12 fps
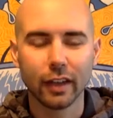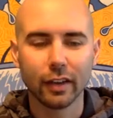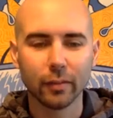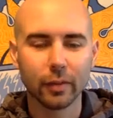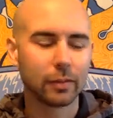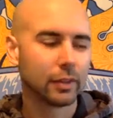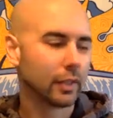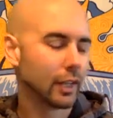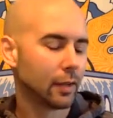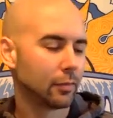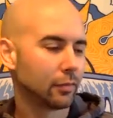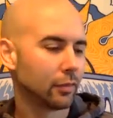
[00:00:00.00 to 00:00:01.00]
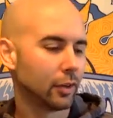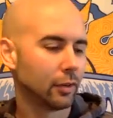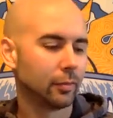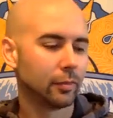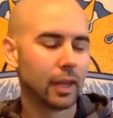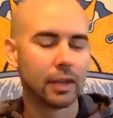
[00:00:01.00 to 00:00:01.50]
Maybe they came
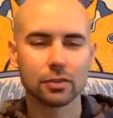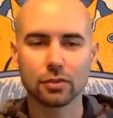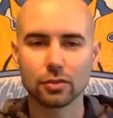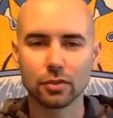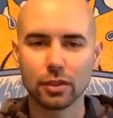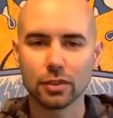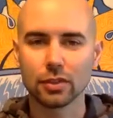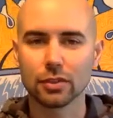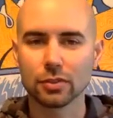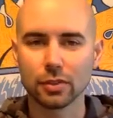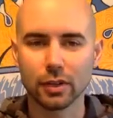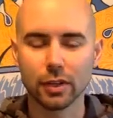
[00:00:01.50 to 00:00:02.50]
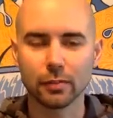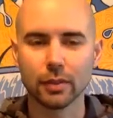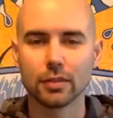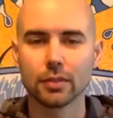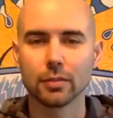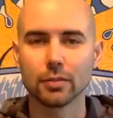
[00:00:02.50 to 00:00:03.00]
from ancient traditions, so there had
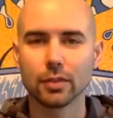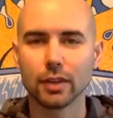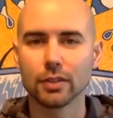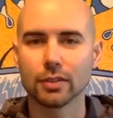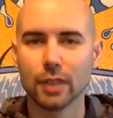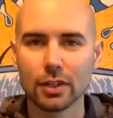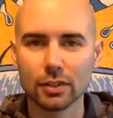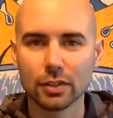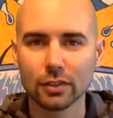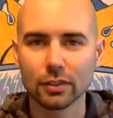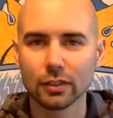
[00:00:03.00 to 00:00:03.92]
been some translation